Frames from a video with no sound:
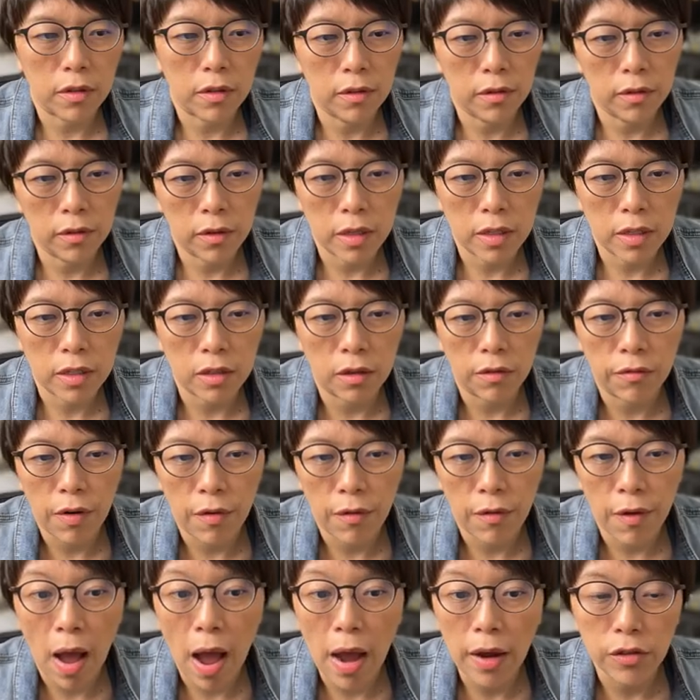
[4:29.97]
you know, it's not
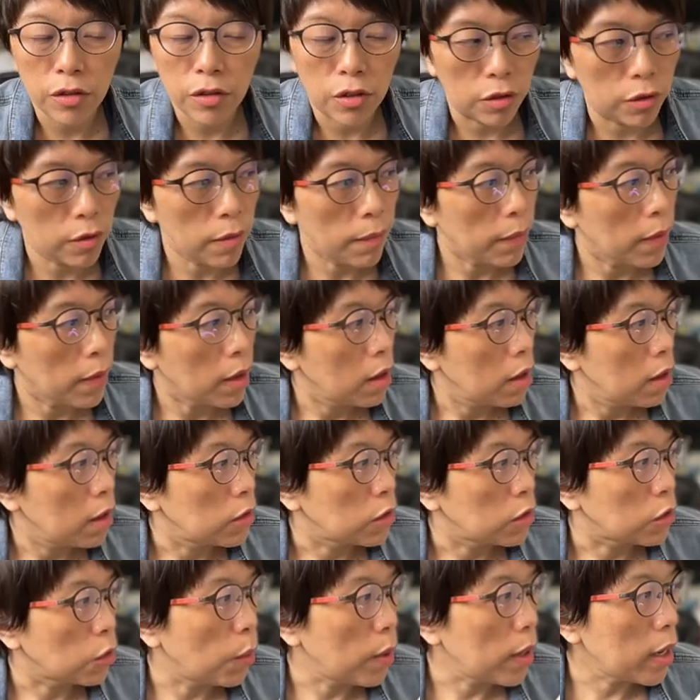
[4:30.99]
very ideal.
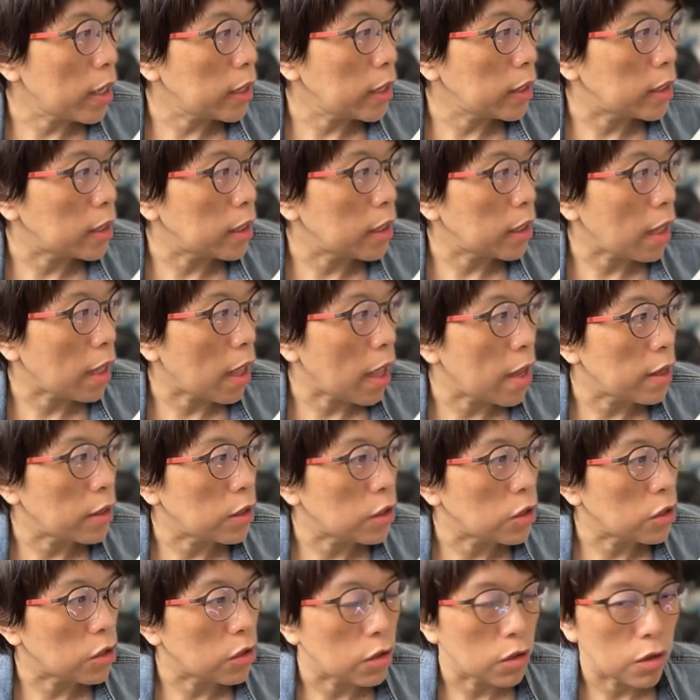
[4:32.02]
So what I did
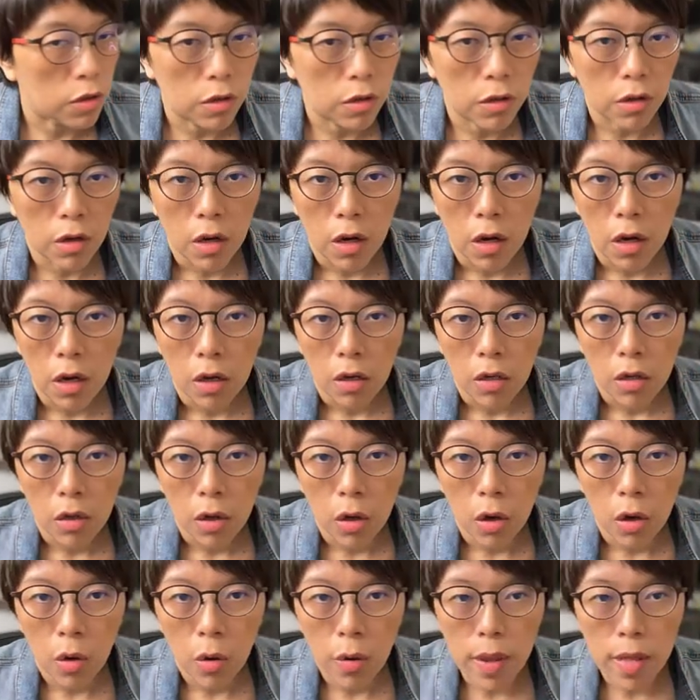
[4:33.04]
is to
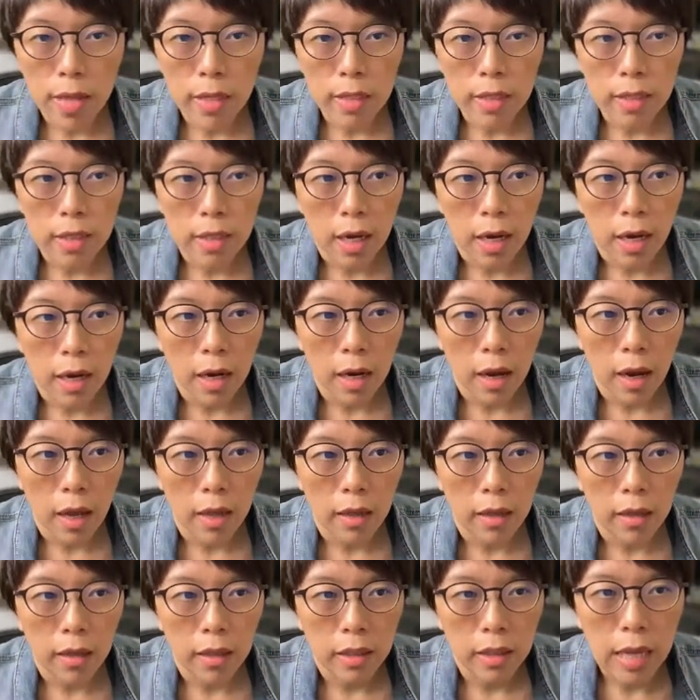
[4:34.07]
go inside
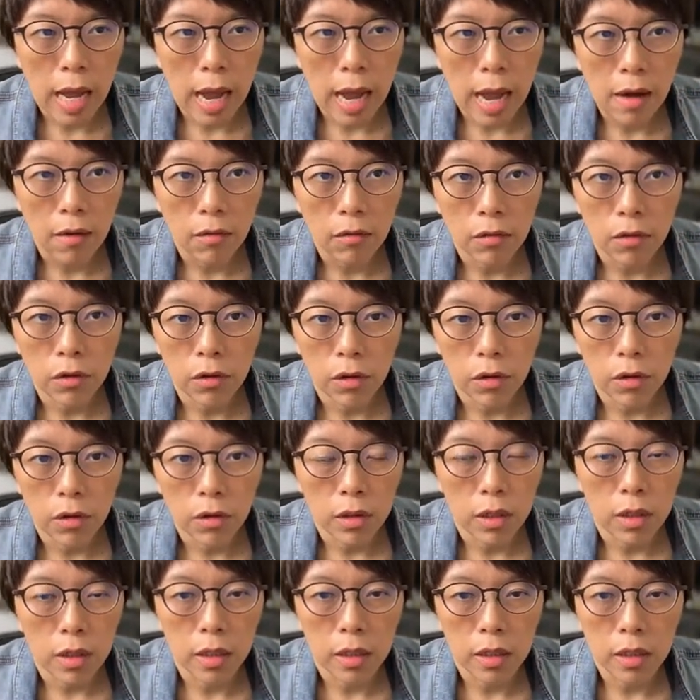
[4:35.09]
and
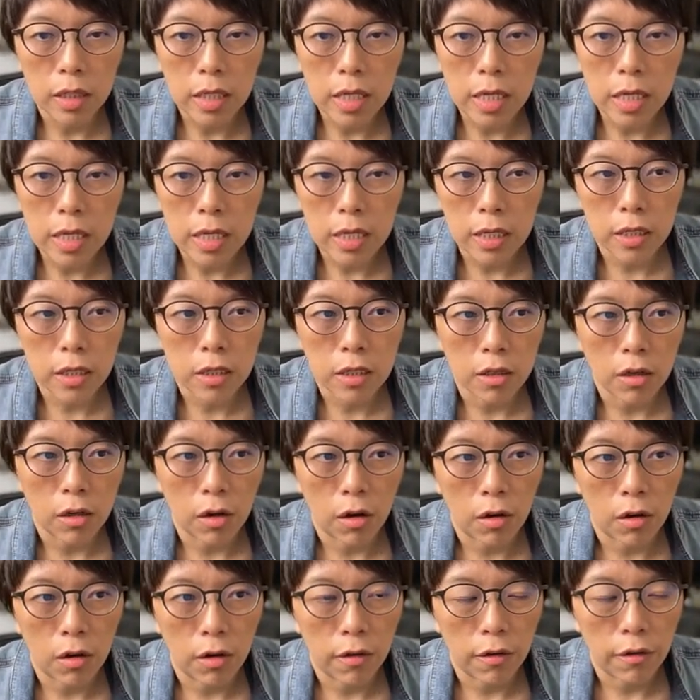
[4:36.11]
download a list
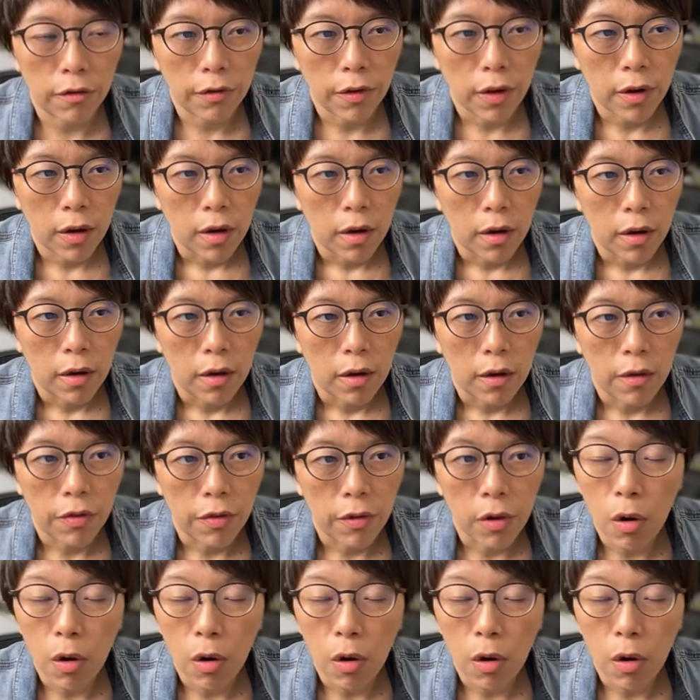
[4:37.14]
of Uh, the